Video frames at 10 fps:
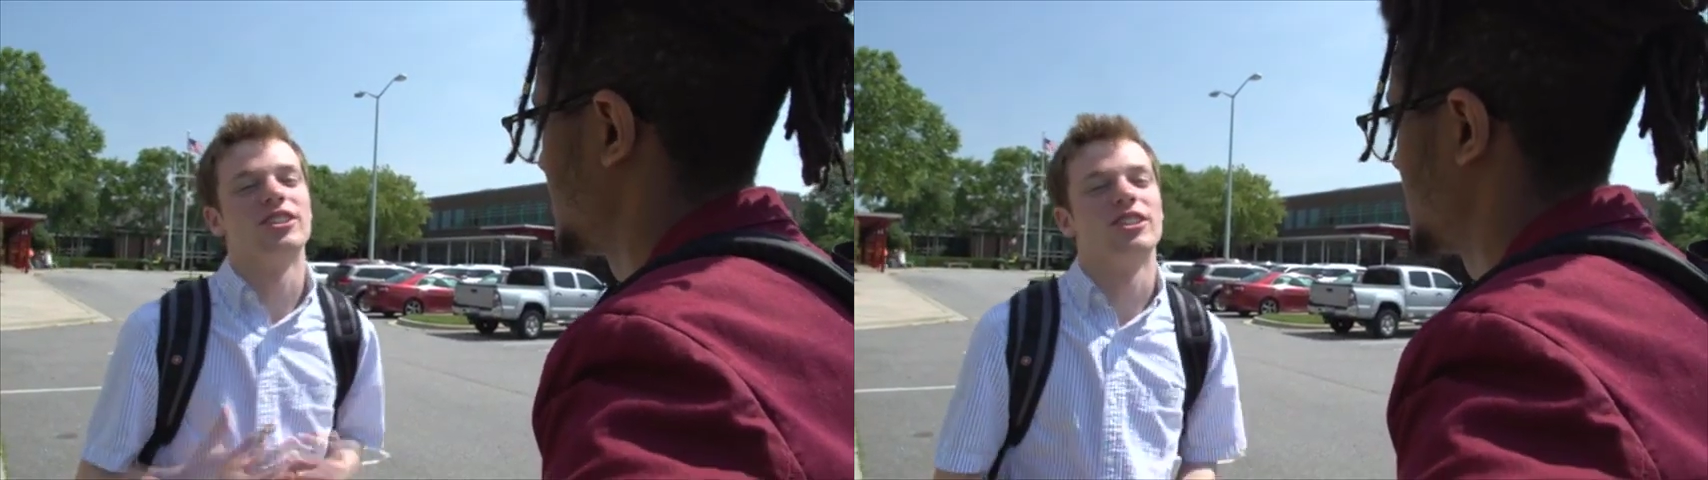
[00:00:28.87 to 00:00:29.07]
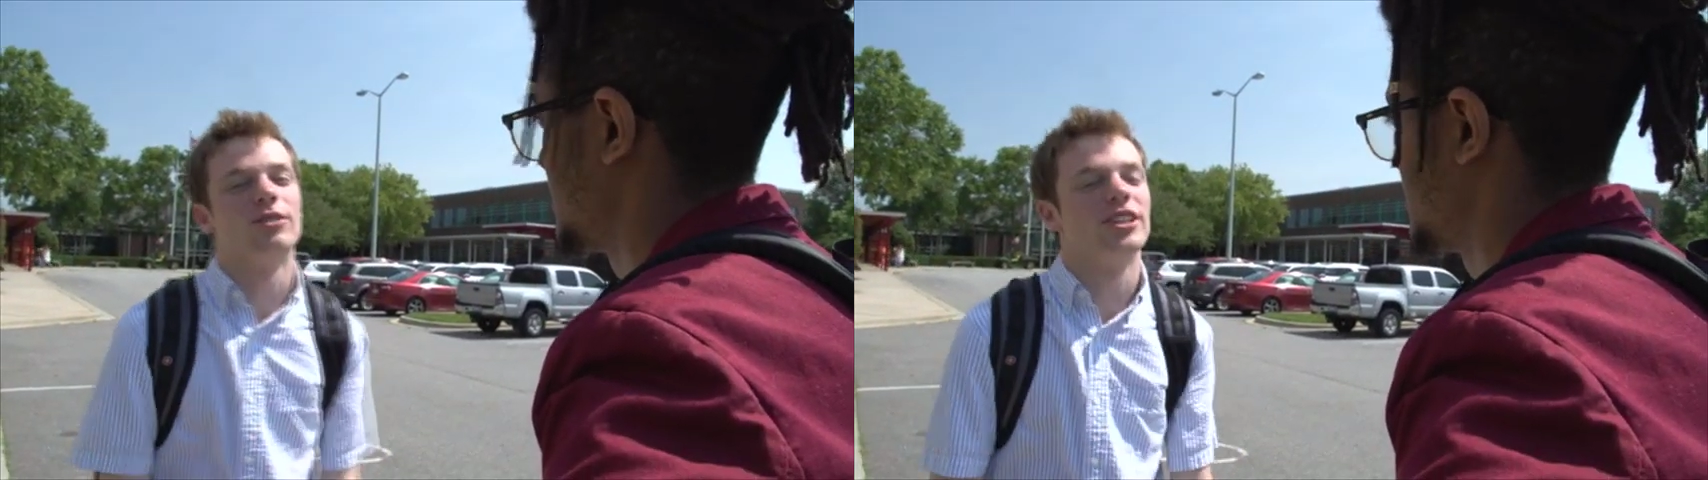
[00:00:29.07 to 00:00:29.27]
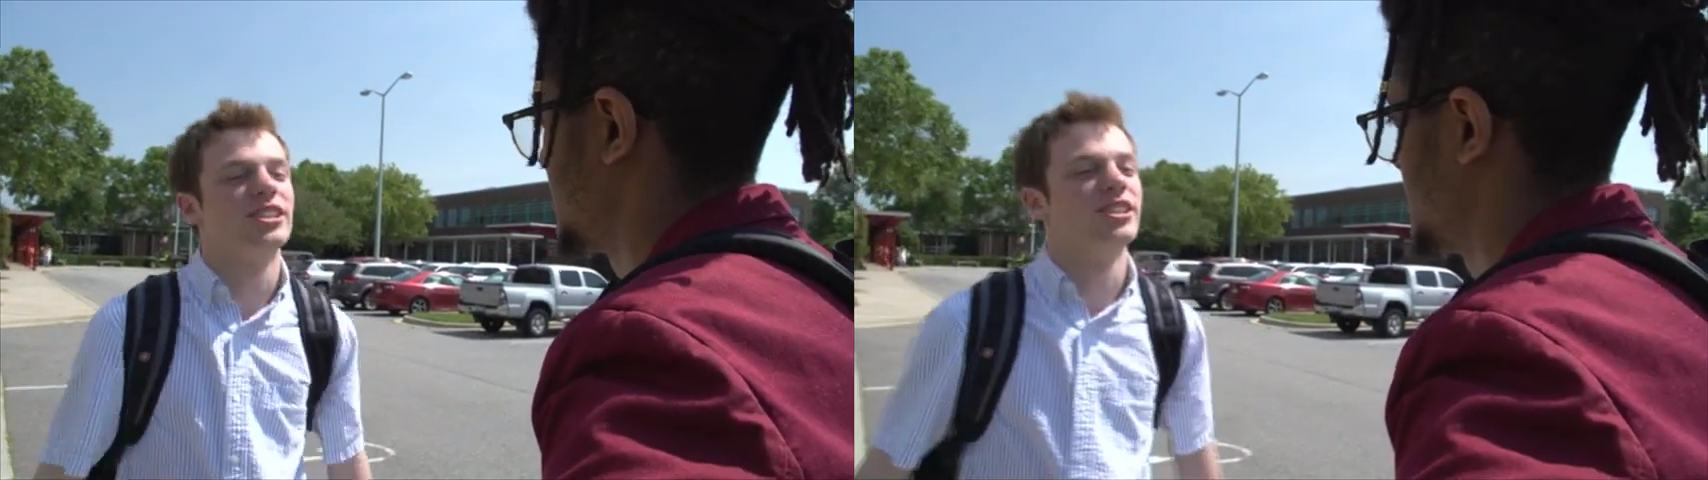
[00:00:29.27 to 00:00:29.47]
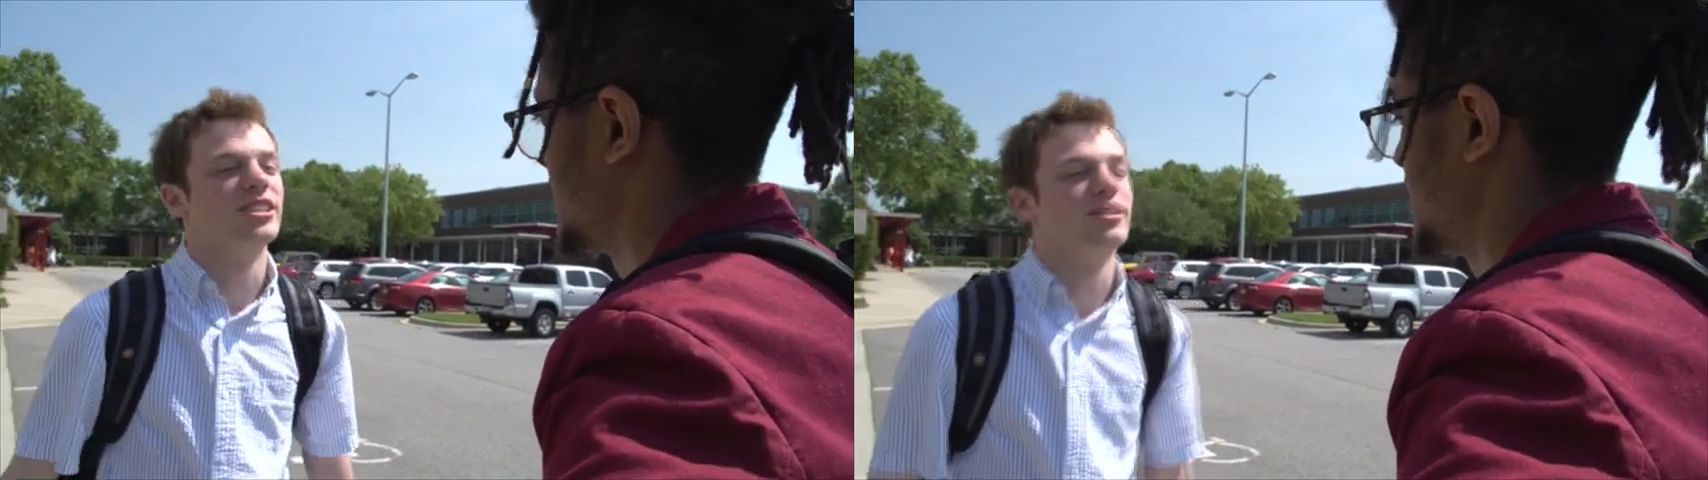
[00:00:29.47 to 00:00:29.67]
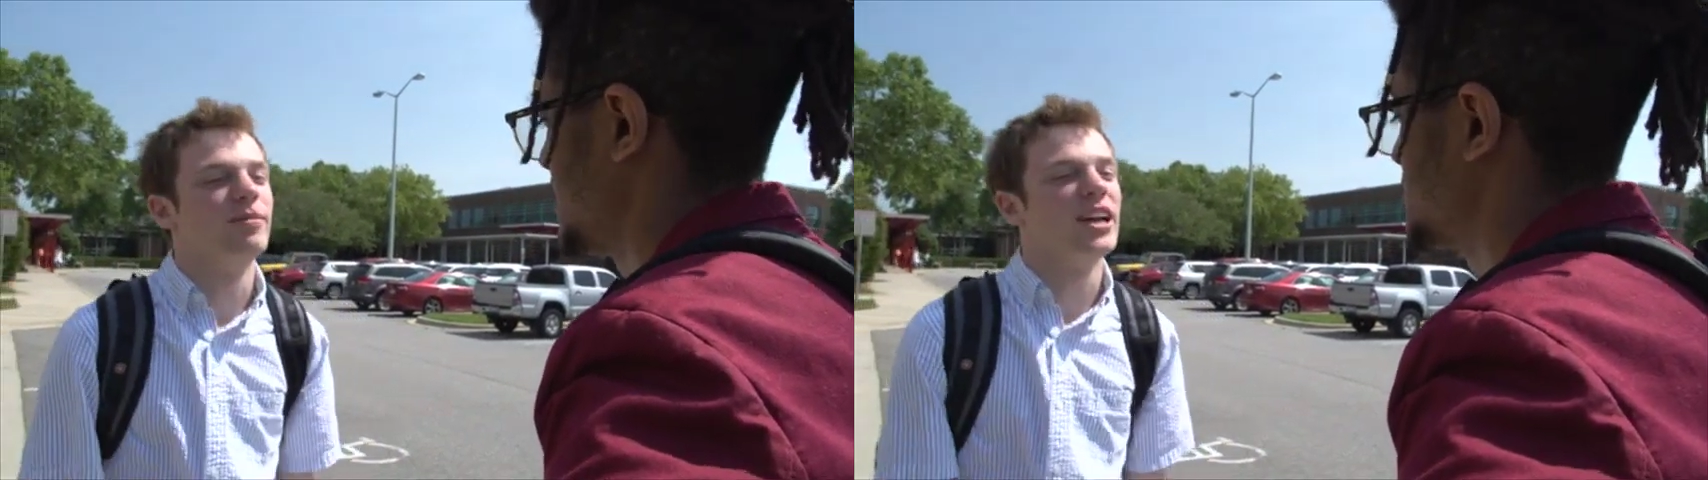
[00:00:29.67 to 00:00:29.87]
senior
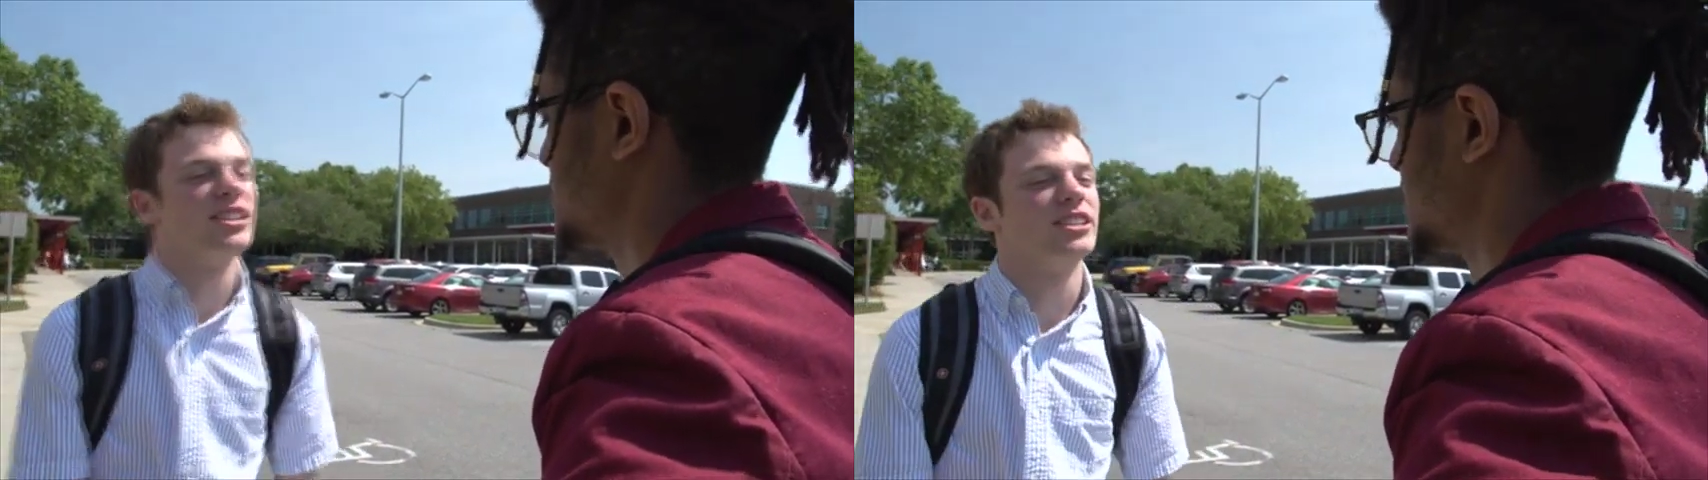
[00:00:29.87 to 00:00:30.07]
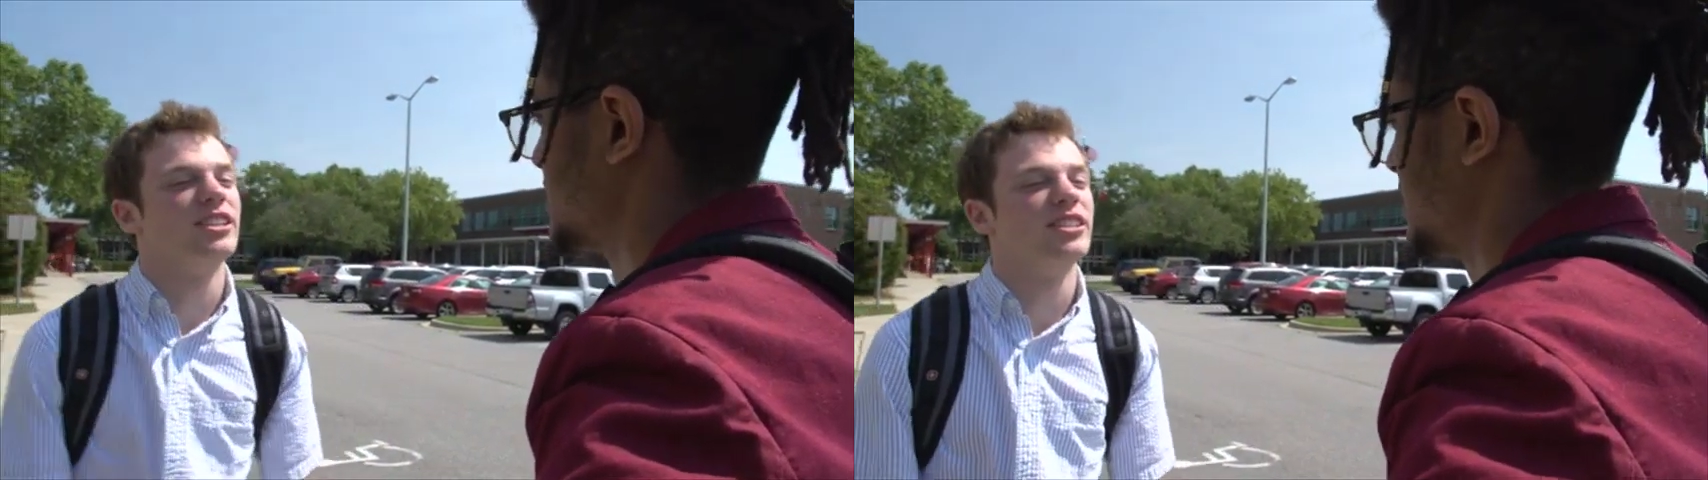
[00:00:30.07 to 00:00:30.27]
class, which is